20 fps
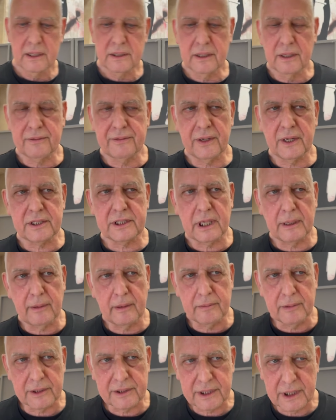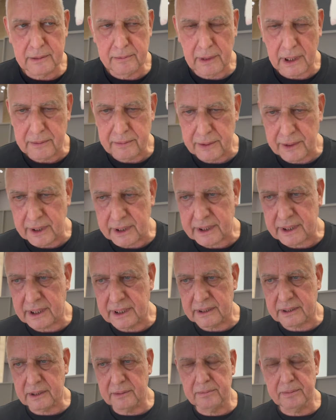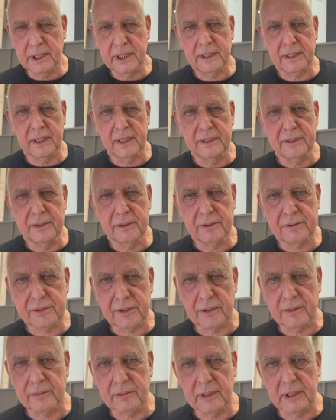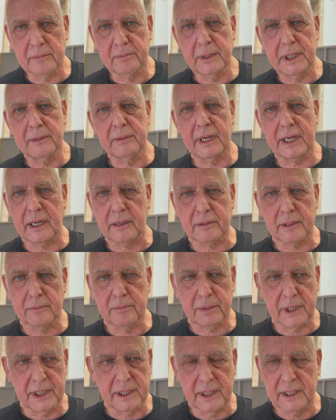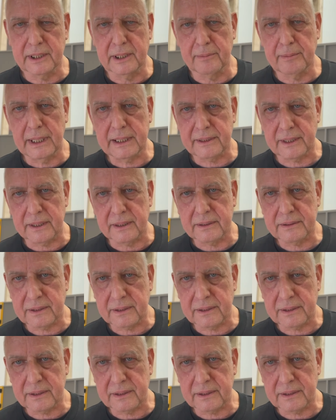the first time I will see my work completely neutral will be when I'm completely demented.